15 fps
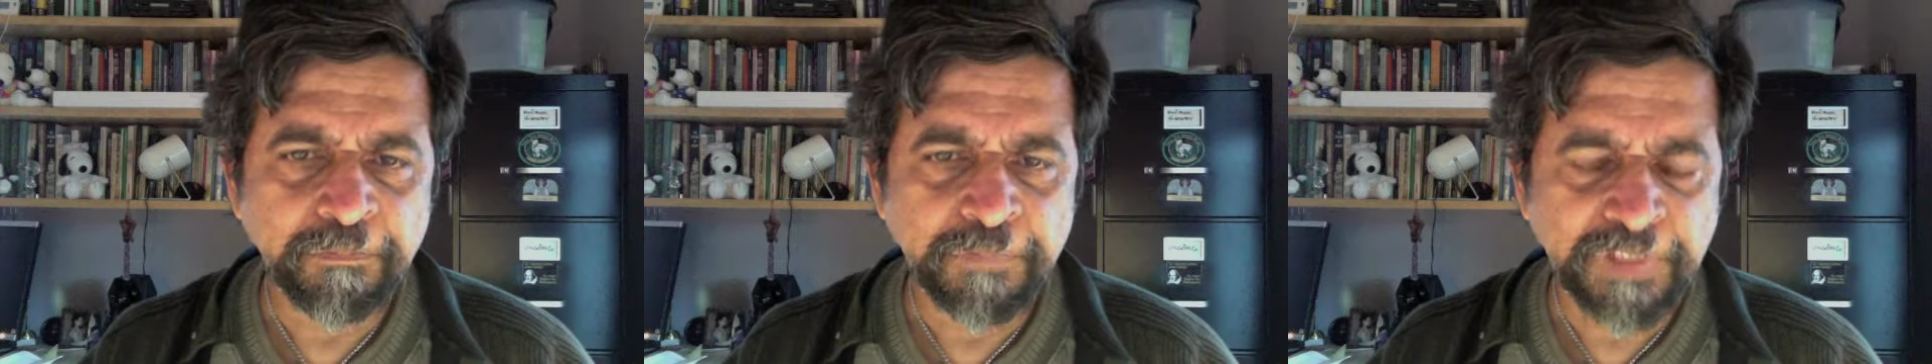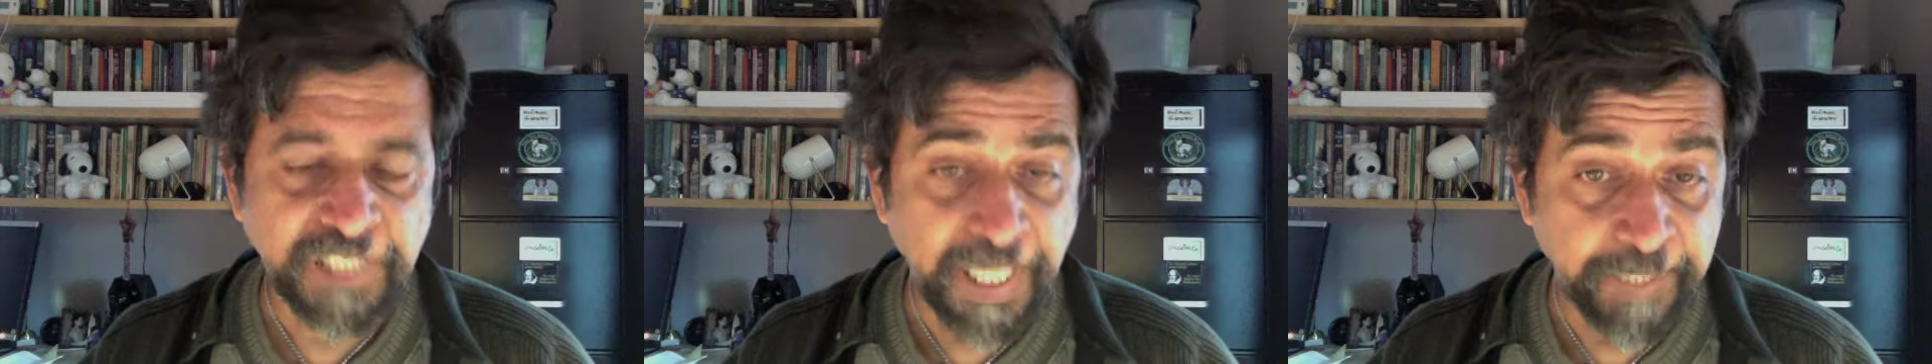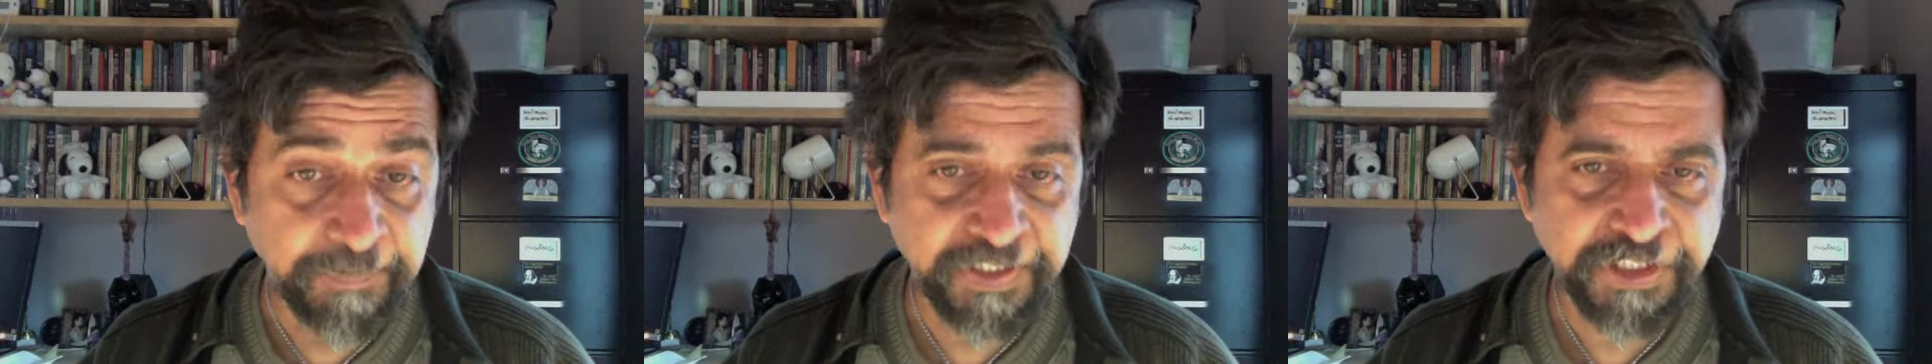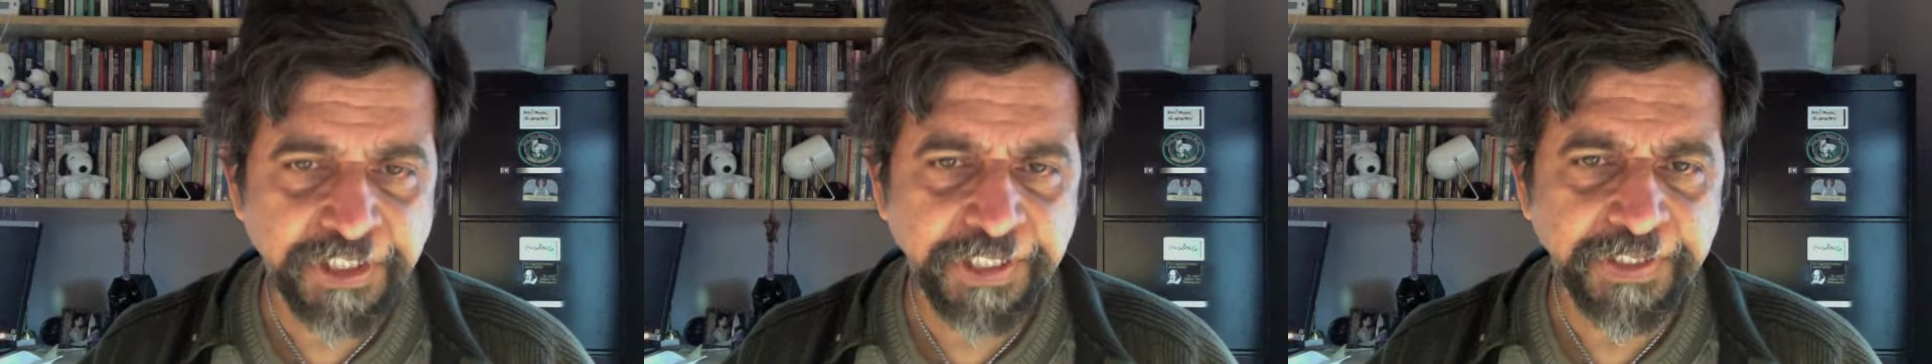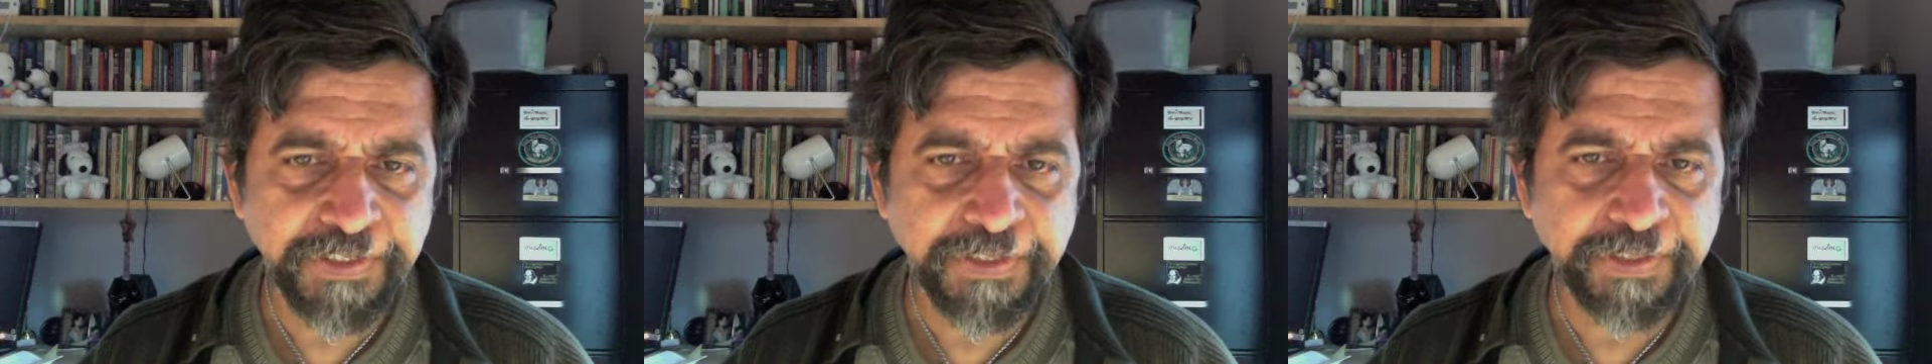climate
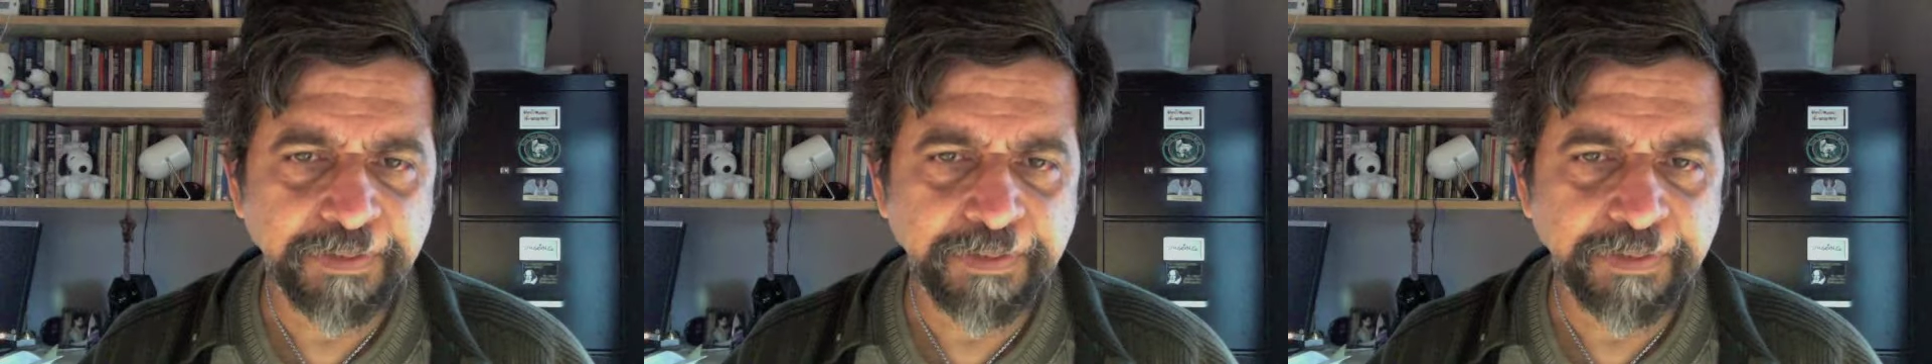change